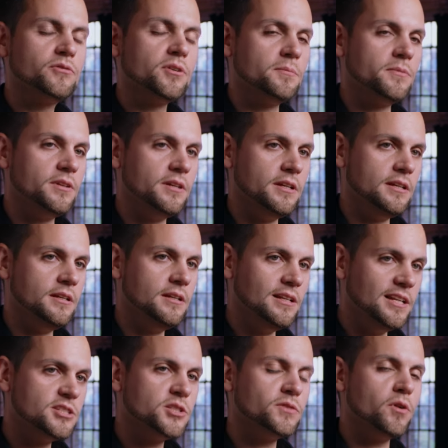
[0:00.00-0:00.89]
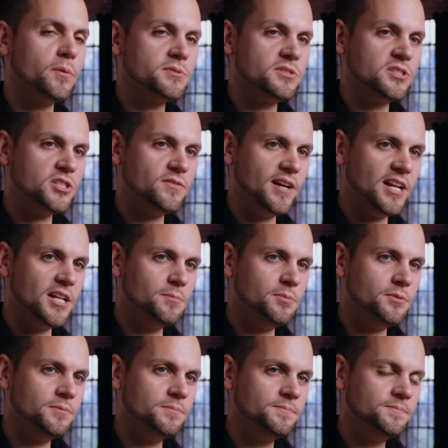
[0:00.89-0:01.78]
from the list of options
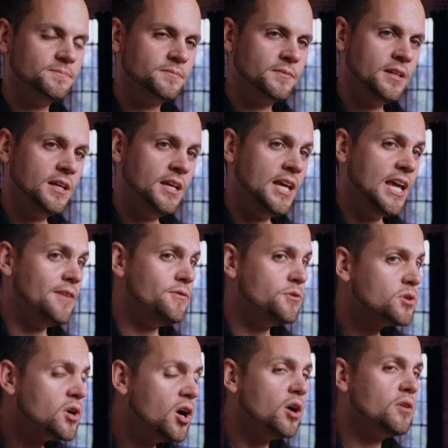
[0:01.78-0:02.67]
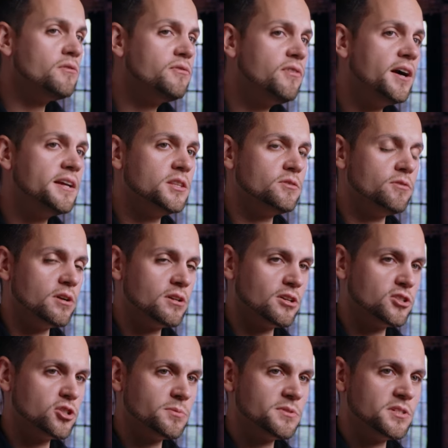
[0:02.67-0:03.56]
available. If you can't find the
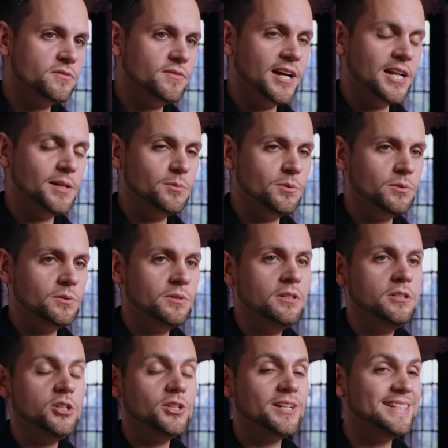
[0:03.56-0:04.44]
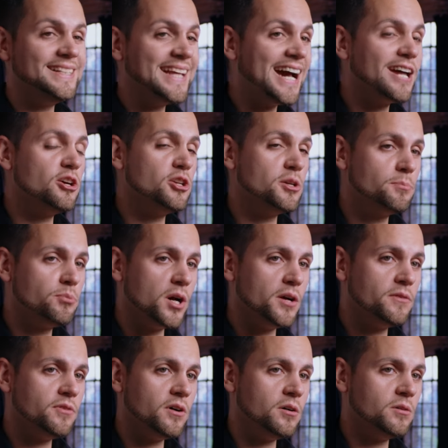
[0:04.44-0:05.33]
Rotolight option available, you can download a
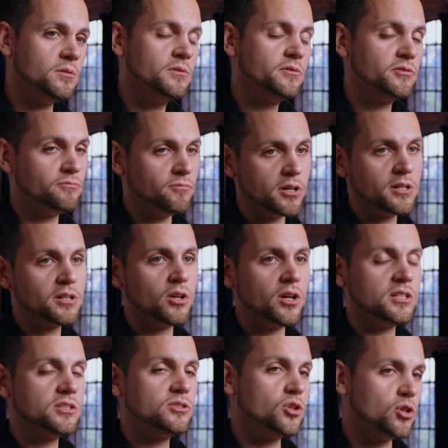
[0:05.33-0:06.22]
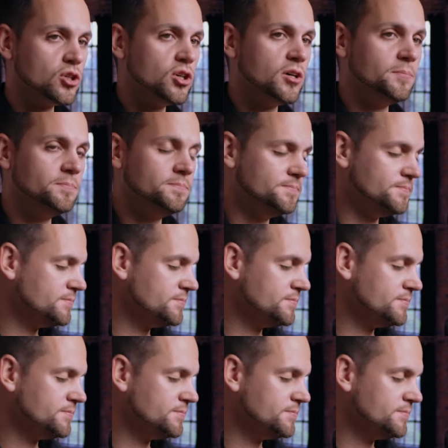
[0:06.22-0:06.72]
profile from rotolight.com.